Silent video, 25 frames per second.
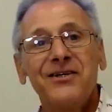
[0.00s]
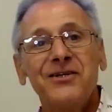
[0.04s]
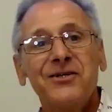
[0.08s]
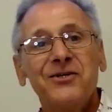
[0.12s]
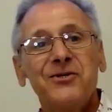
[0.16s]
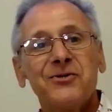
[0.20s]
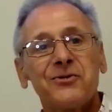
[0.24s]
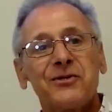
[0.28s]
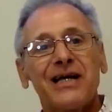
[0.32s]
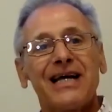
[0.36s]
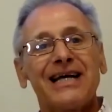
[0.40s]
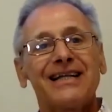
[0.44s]

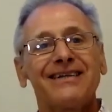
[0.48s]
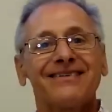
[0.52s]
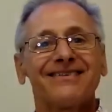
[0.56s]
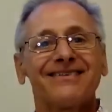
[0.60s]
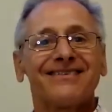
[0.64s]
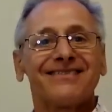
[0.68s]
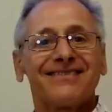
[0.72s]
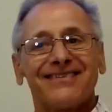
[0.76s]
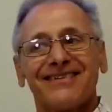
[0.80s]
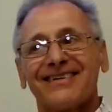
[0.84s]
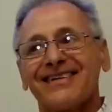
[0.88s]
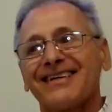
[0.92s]
you
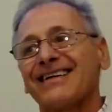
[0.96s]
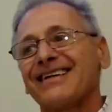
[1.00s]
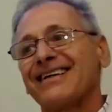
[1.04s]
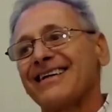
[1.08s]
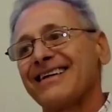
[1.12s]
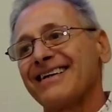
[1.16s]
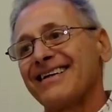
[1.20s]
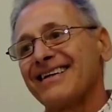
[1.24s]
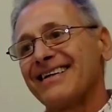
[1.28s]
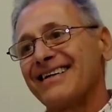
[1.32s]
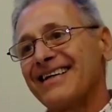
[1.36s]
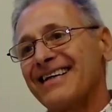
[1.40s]
get
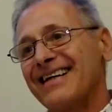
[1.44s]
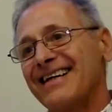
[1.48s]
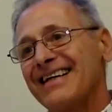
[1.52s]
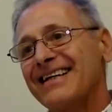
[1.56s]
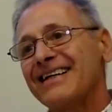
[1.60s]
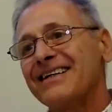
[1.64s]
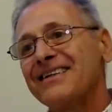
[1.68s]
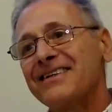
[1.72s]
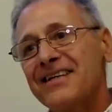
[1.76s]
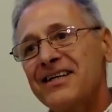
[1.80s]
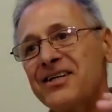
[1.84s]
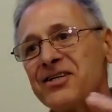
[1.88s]
uh,
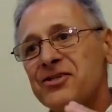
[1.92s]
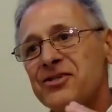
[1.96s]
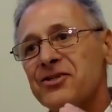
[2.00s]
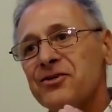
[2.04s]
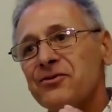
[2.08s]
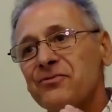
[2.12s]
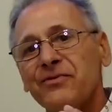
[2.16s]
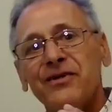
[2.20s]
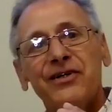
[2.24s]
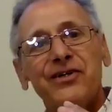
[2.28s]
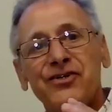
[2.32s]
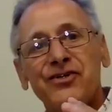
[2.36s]
an
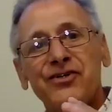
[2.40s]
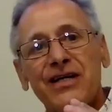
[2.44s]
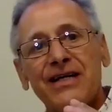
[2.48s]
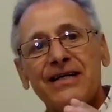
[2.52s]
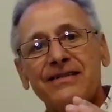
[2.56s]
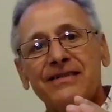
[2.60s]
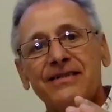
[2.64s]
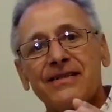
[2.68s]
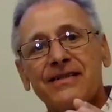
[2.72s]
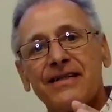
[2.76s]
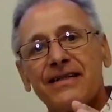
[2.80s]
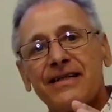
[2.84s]
addition which
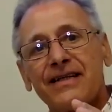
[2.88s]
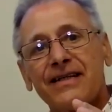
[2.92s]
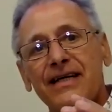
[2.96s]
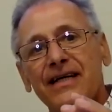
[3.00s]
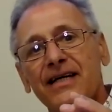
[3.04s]
says